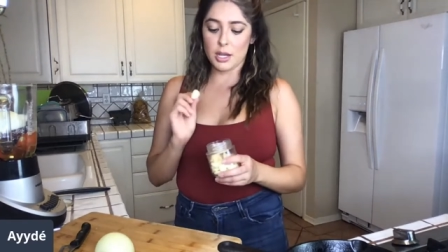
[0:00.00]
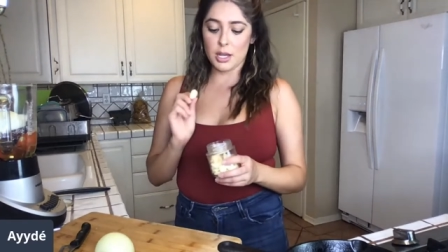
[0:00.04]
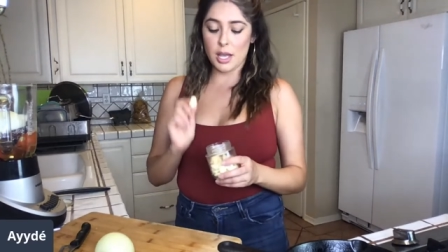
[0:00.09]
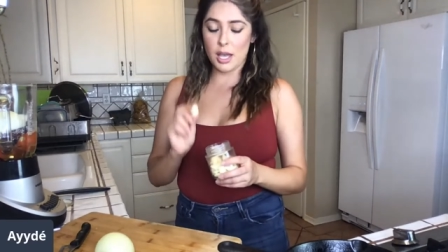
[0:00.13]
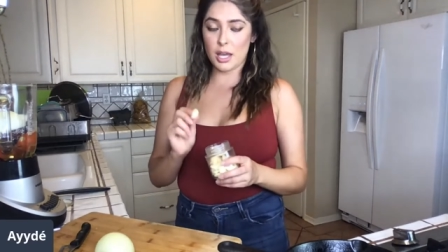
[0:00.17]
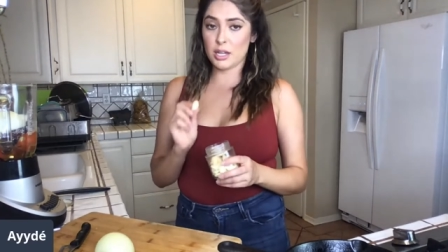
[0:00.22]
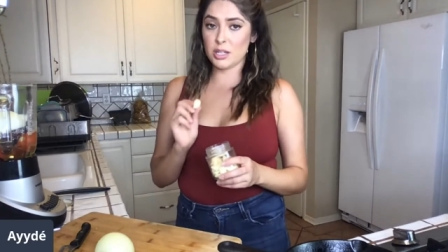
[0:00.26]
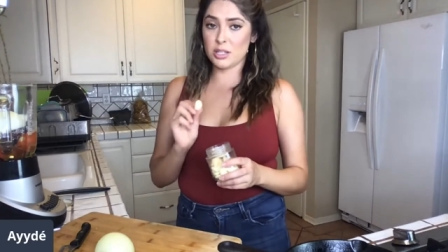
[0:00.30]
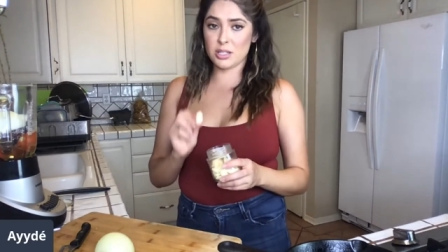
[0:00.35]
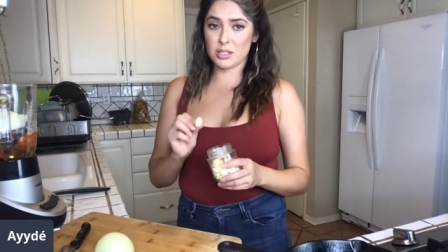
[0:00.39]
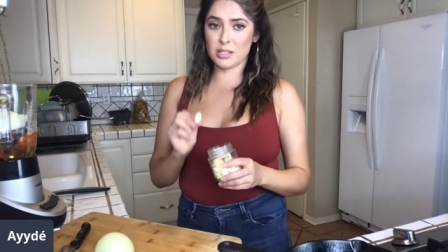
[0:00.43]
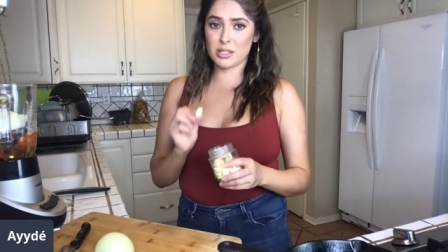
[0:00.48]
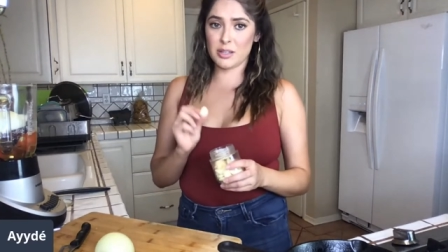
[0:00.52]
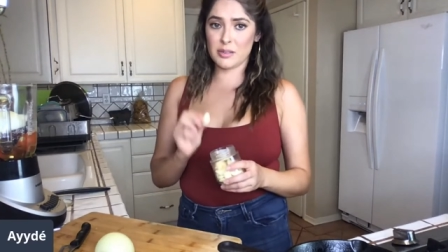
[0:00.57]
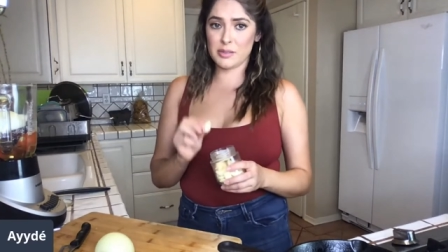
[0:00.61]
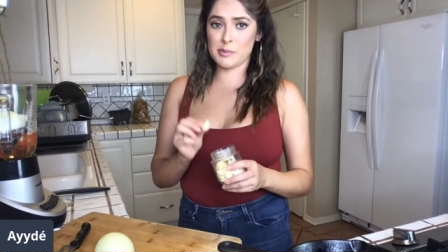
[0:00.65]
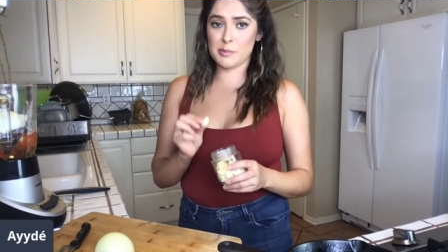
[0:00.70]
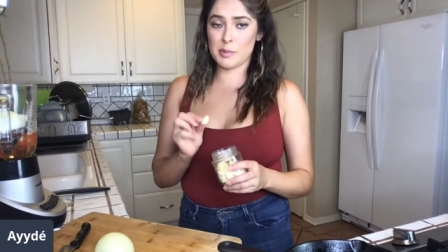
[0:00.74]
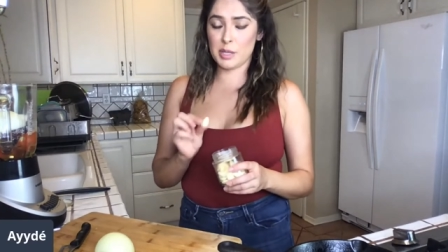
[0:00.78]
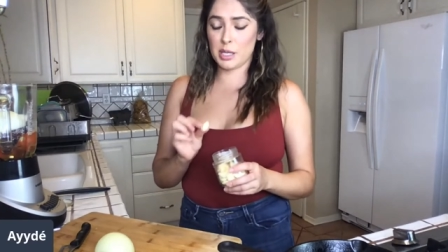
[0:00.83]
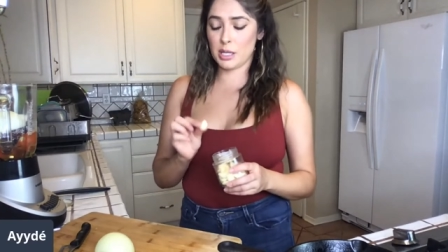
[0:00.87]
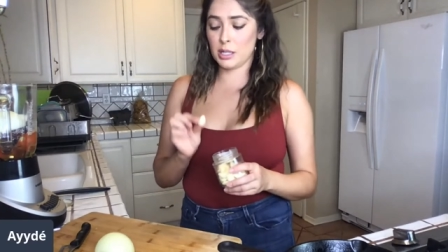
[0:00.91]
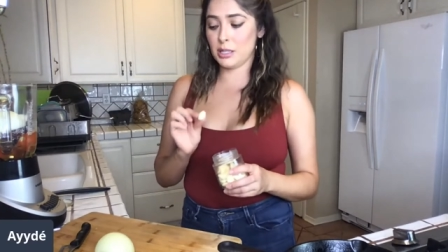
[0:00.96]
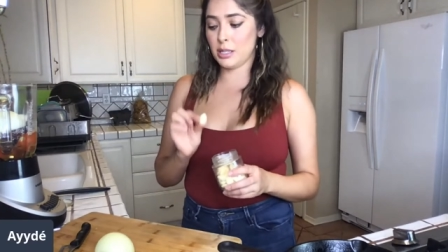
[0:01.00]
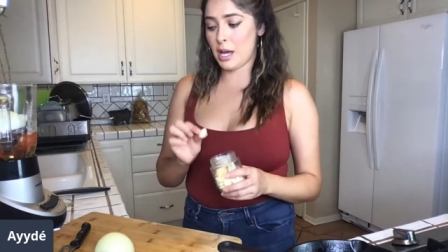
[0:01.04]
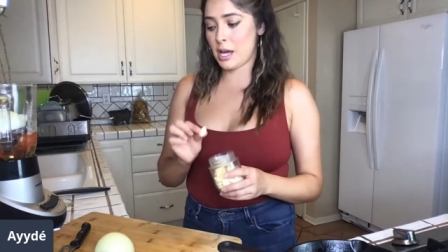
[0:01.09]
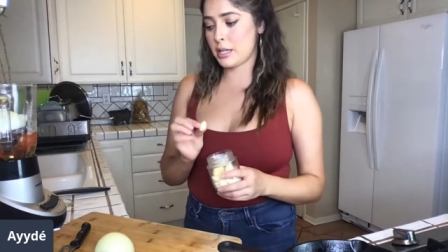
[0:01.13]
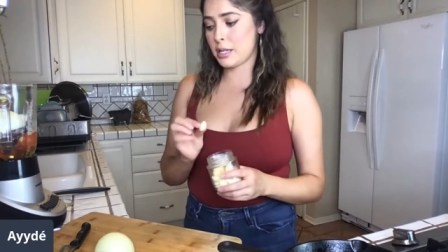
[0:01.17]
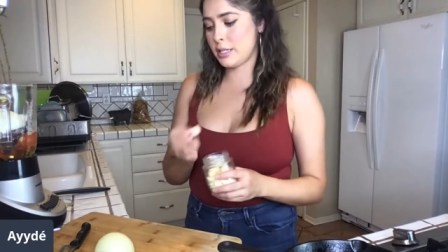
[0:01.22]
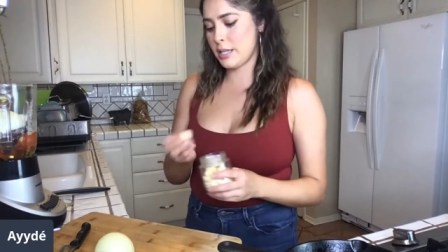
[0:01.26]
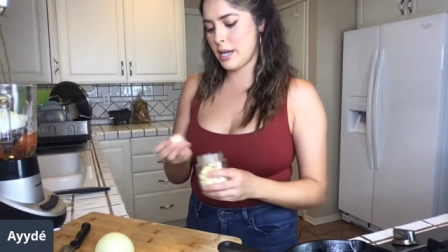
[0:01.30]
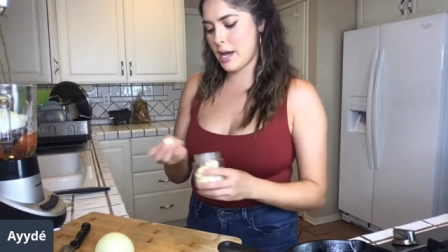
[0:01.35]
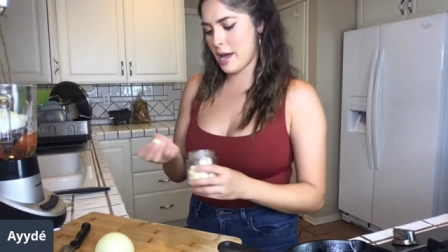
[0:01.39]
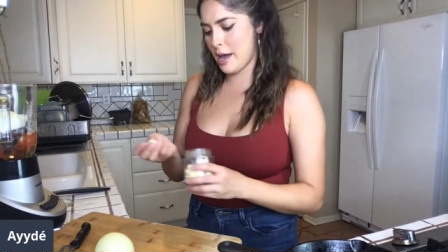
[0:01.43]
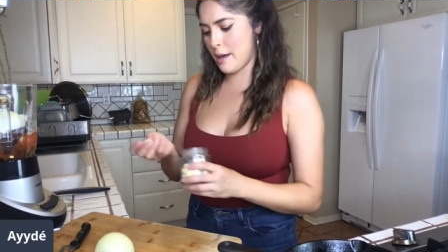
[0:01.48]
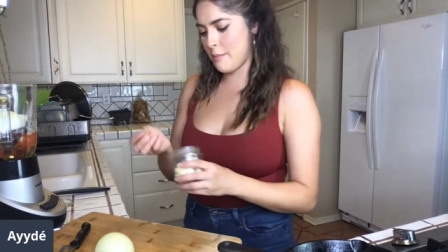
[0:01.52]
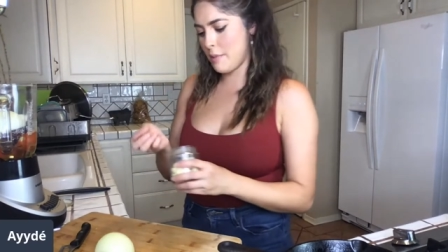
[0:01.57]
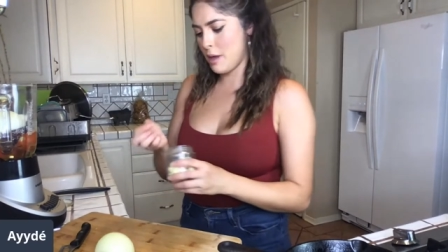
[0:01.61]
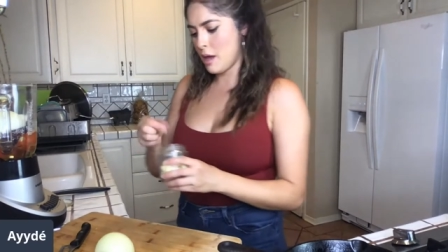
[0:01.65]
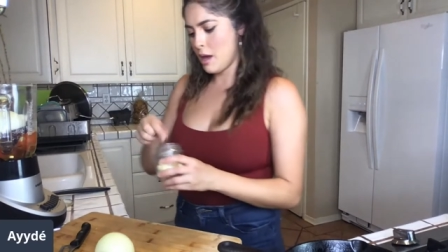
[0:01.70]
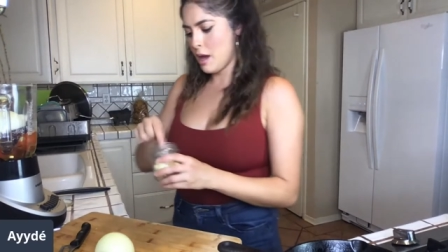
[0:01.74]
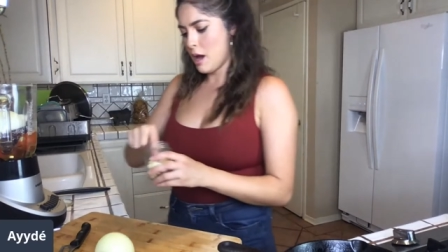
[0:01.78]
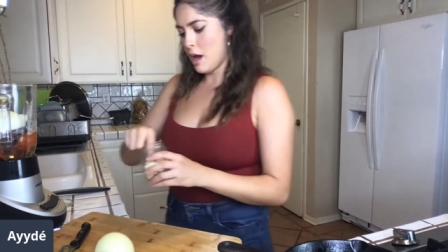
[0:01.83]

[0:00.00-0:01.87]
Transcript: and it just saves me a lot of time.